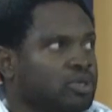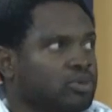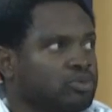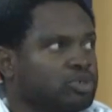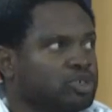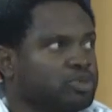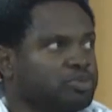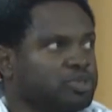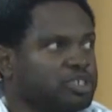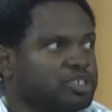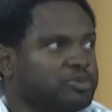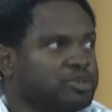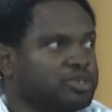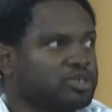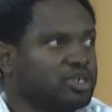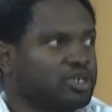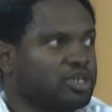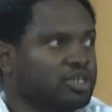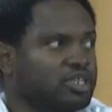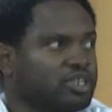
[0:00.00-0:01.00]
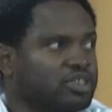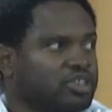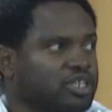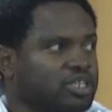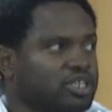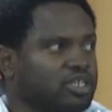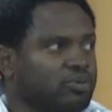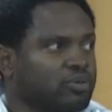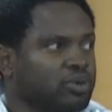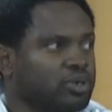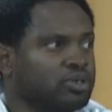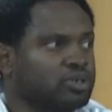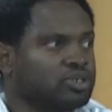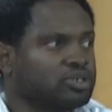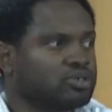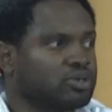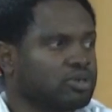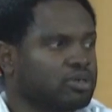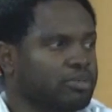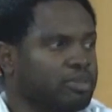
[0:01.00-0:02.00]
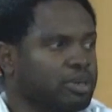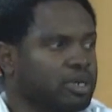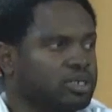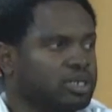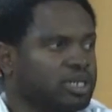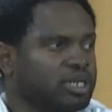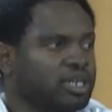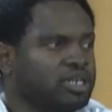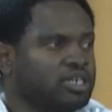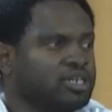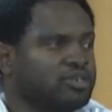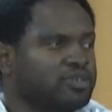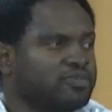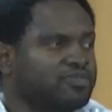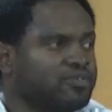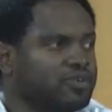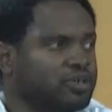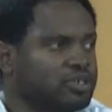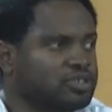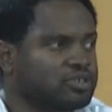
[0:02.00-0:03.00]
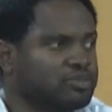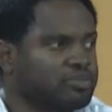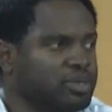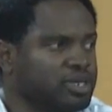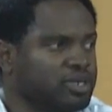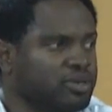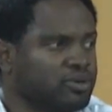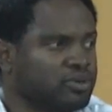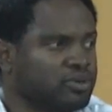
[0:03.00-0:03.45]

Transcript: Which brings me to another thing that we're going to talk about. And I need for us to make